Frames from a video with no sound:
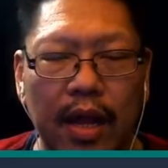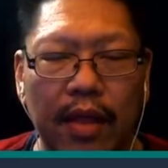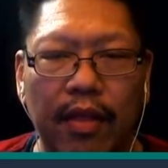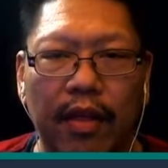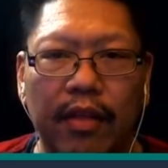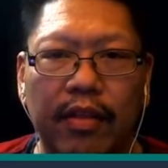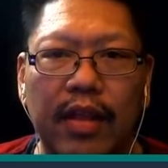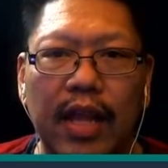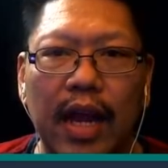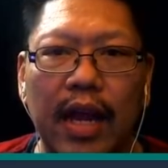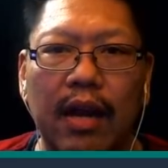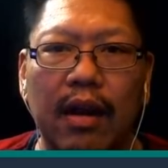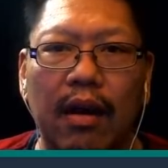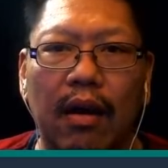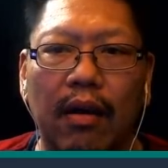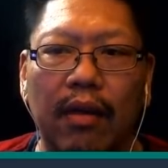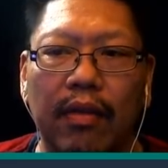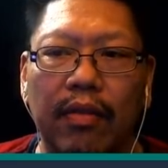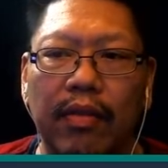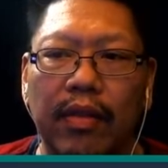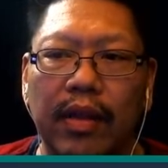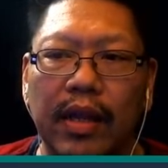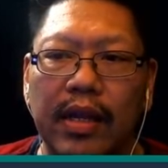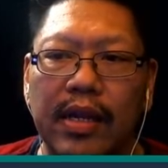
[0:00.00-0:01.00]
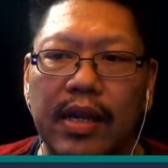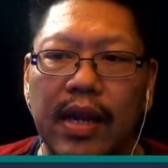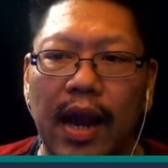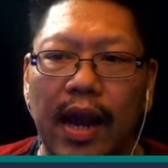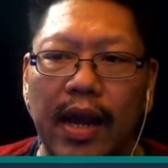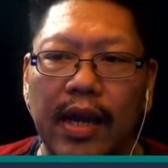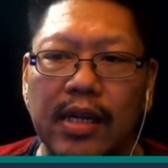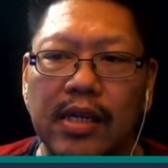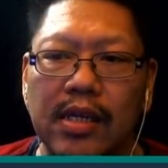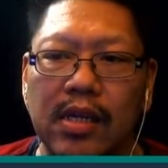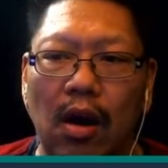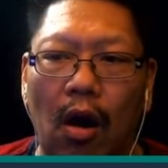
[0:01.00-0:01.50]
The date on the
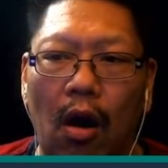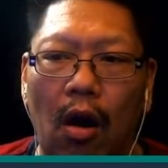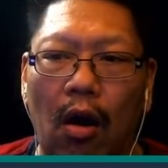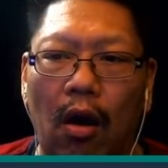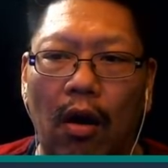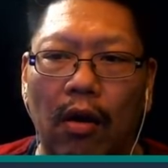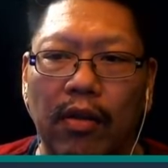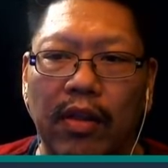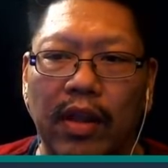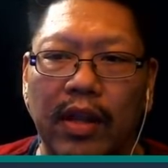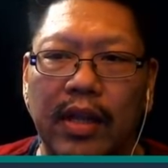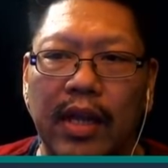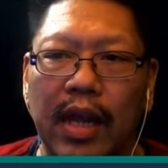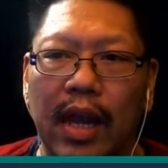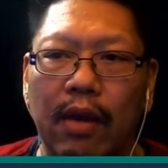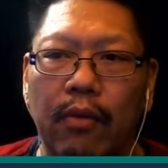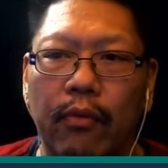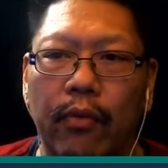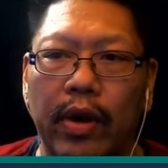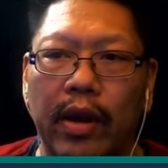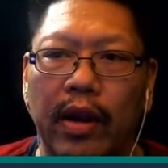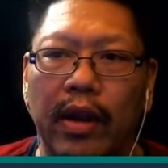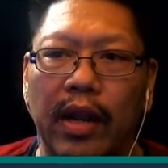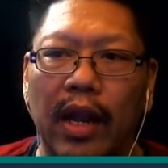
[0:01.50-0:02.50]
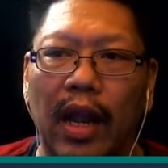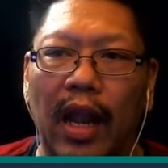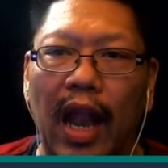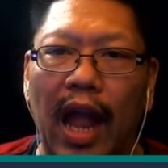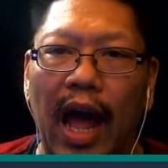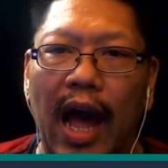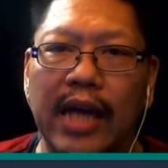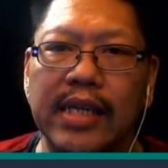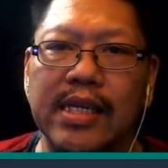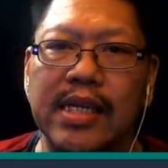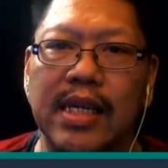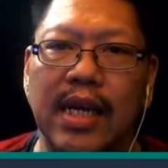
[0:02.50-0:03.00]
tanks are the date when it
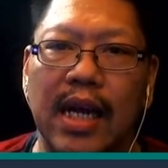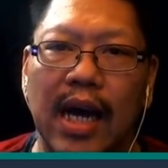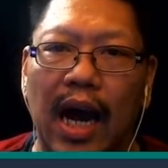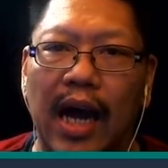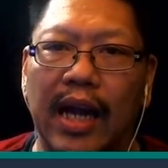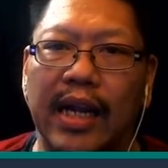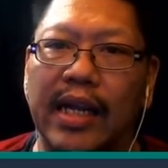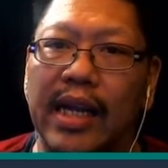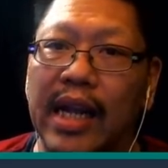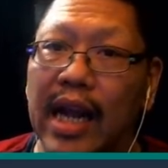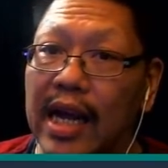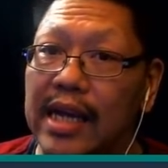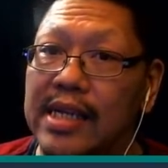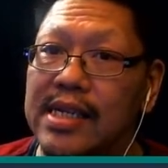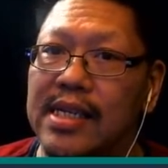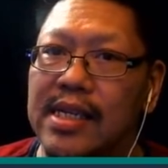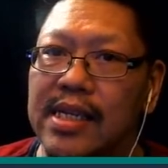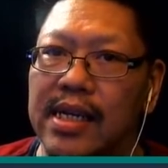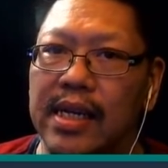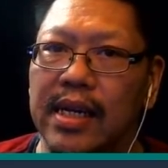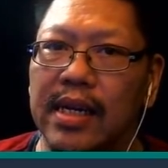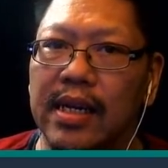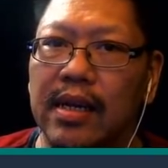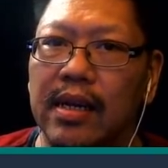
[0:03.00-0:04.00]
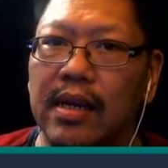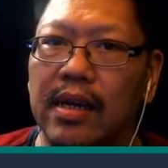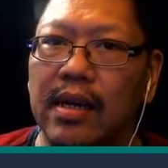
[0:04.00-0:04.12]
last got tested.